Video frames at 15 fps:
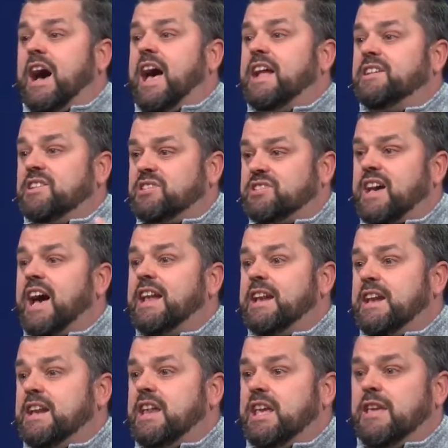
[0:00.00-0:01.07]
had
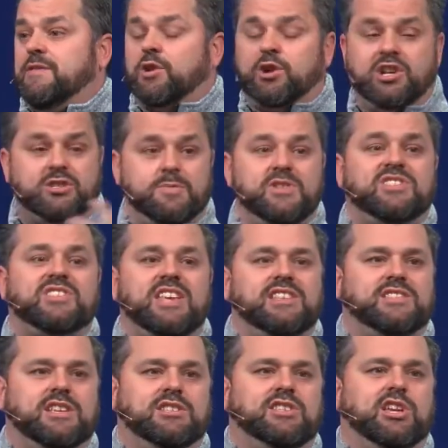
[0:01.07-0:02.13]
decided in the Christmas
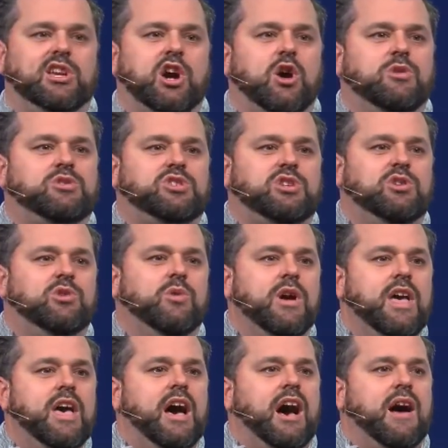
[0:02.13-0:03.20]
season to go to
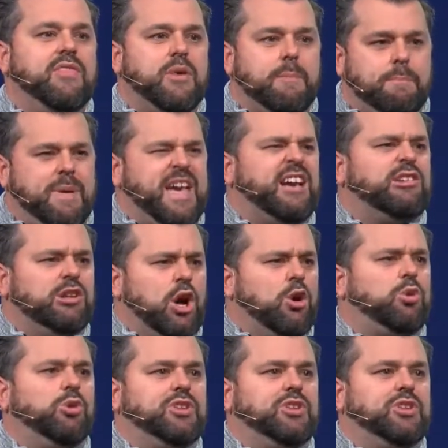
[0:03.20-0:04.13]
uh, the big local